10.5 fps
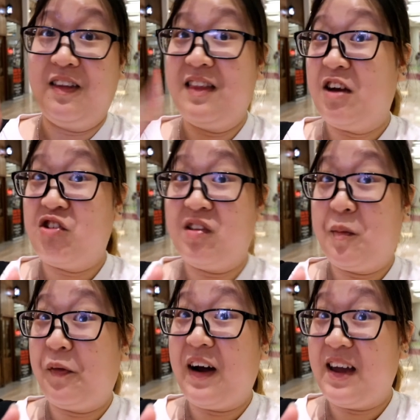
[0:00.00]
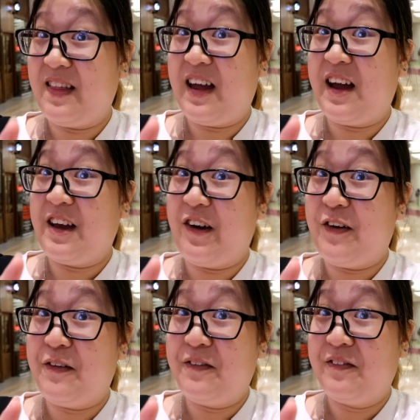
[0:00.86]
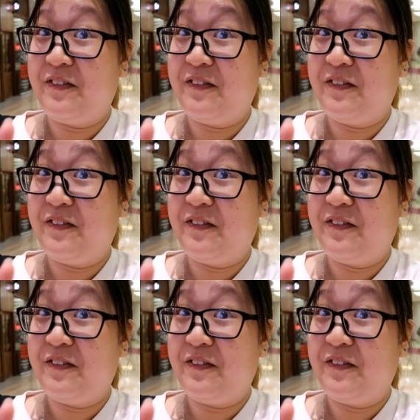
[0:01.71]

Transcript: national pride there, yo.